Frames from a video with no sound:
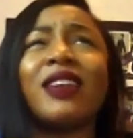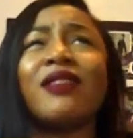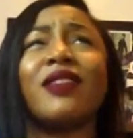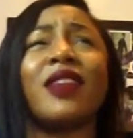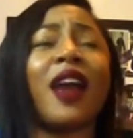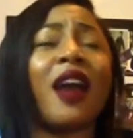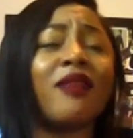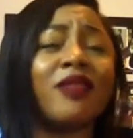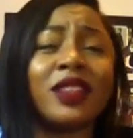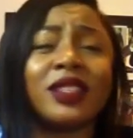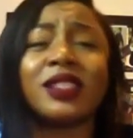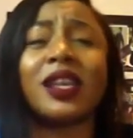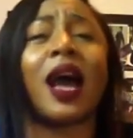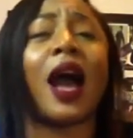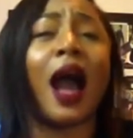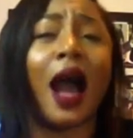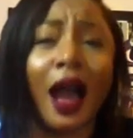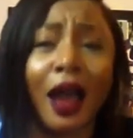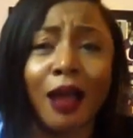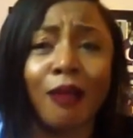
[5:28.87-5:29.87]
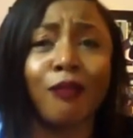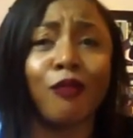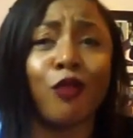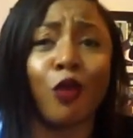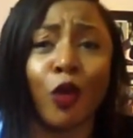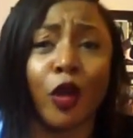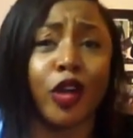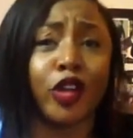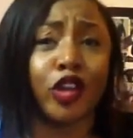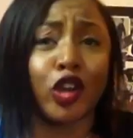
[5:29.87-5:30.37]
even have the time
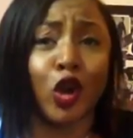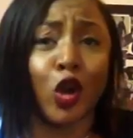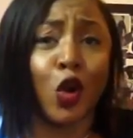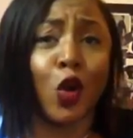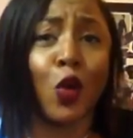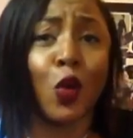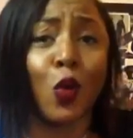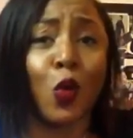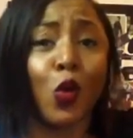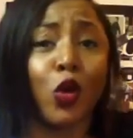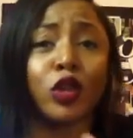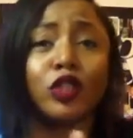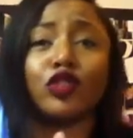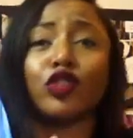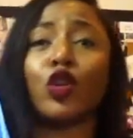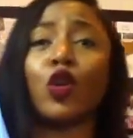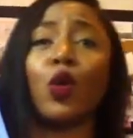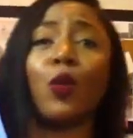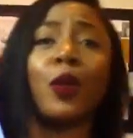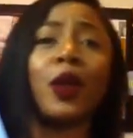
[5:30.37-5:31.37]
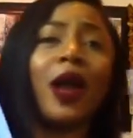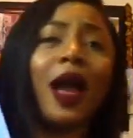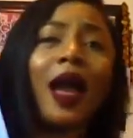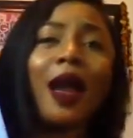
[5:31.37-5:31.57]
for in your own wardrobe.